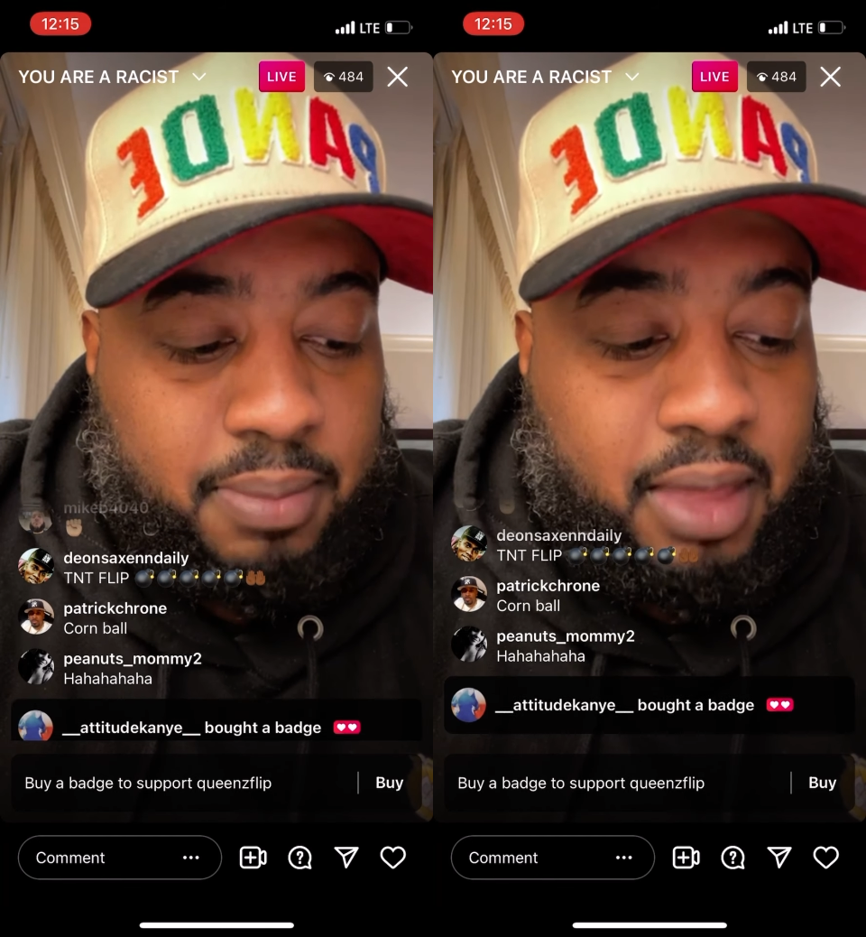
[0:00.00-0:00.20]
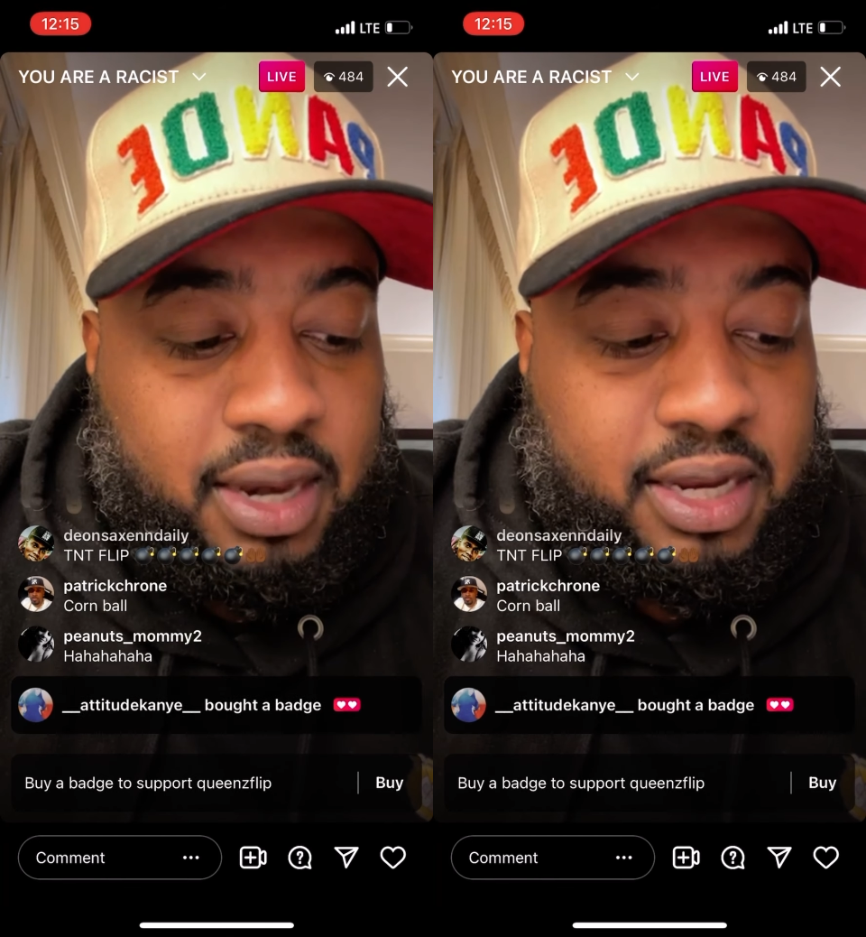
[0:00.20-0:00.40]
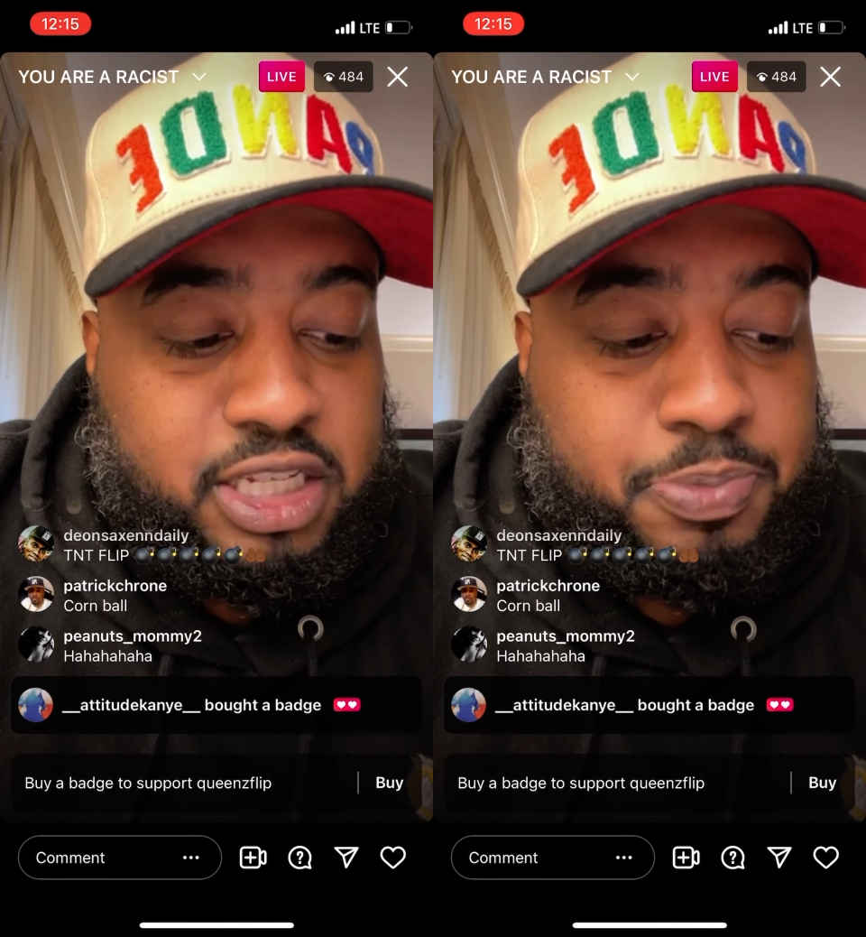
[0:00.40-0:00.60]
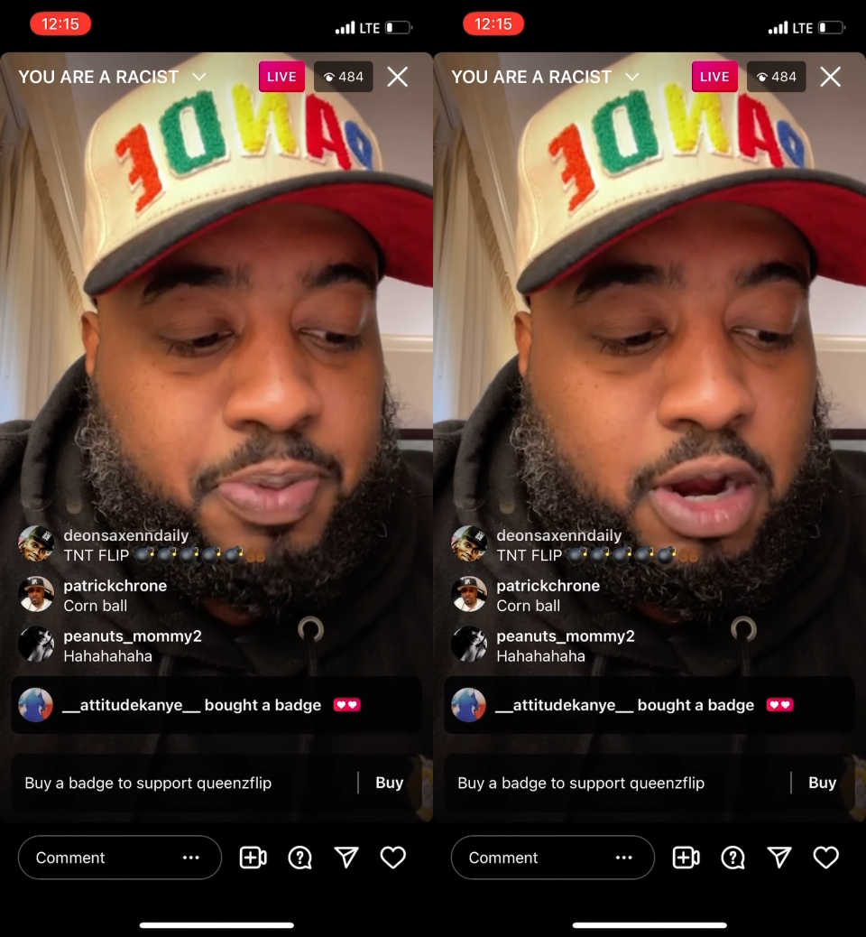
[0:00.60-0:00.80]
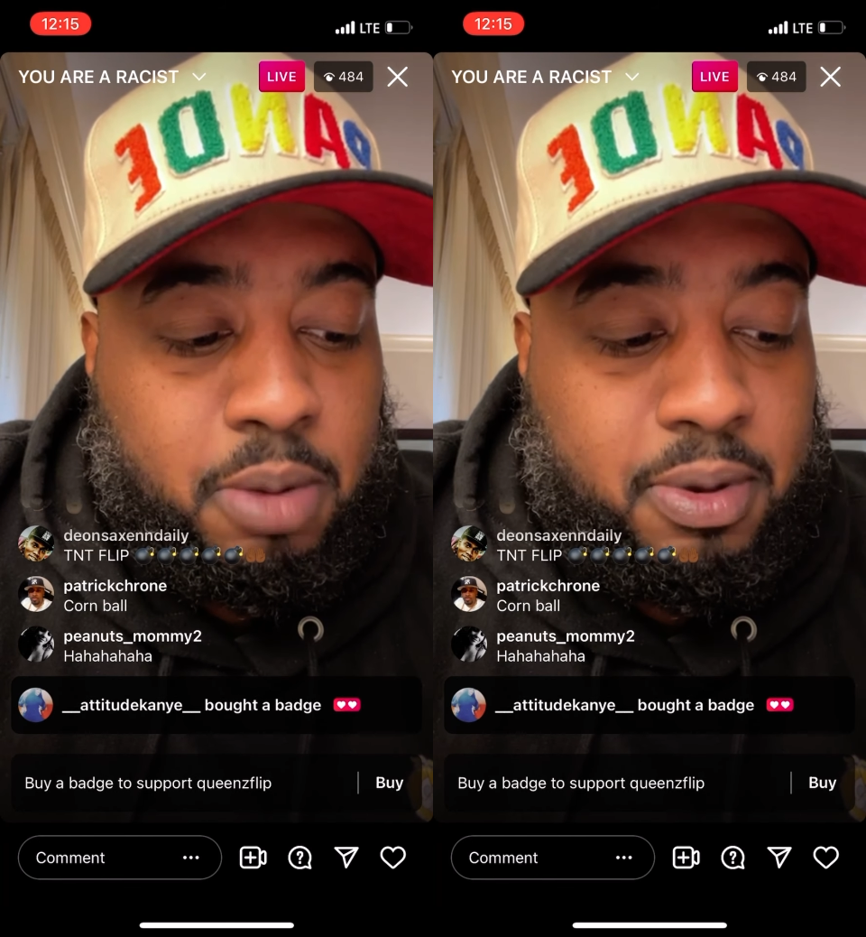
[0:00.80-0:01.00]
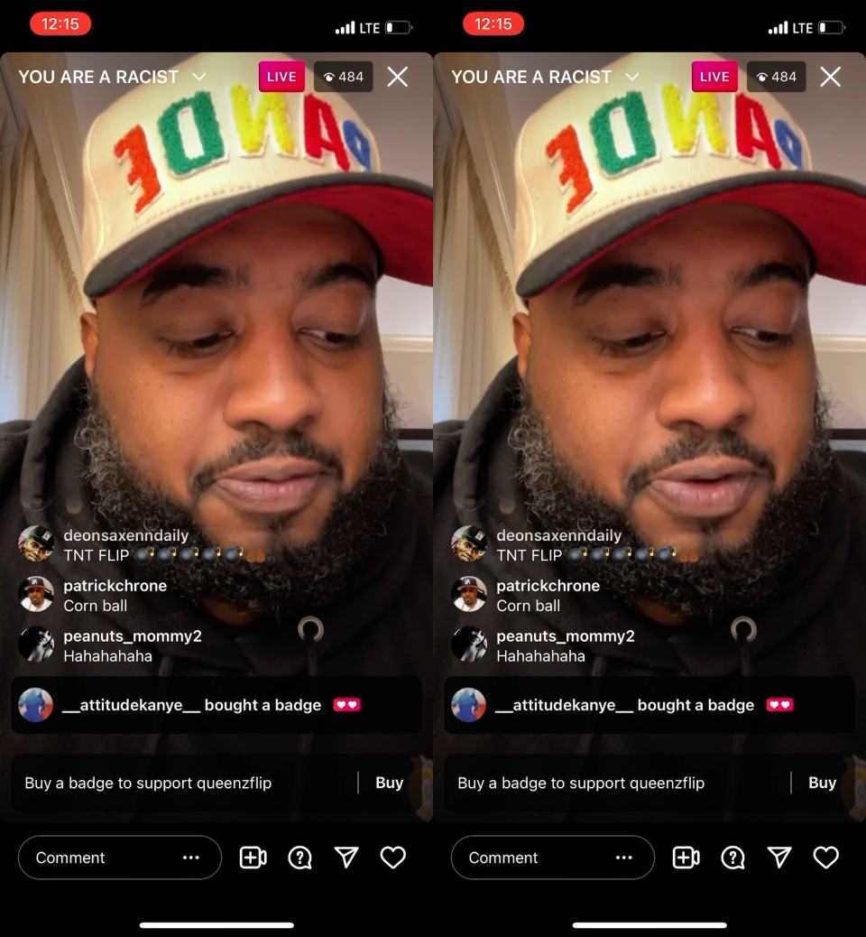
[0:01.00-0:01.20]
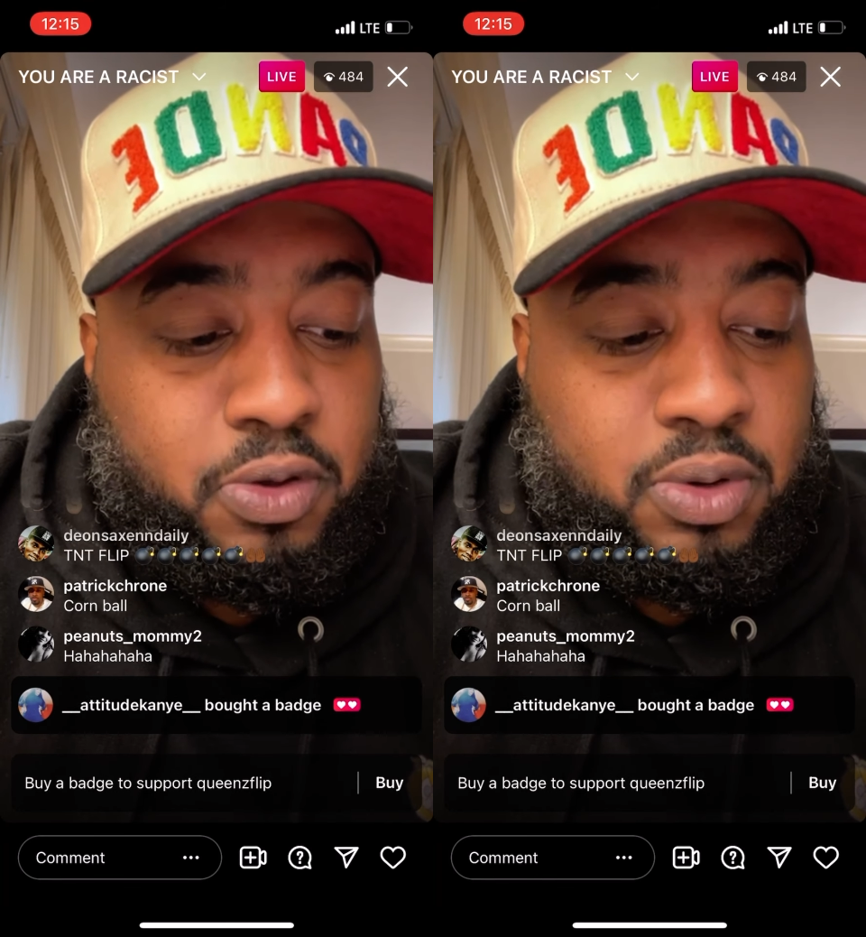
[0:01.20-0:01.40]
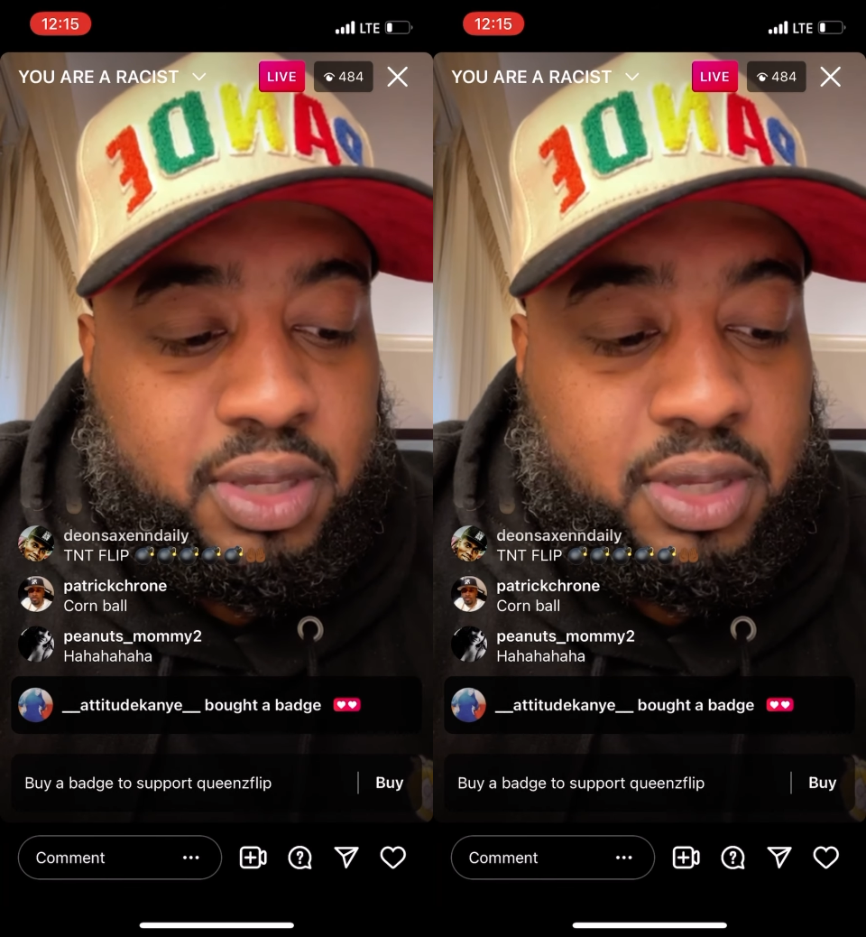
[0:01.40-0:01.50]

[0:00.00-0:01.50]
I'm not an experiment for you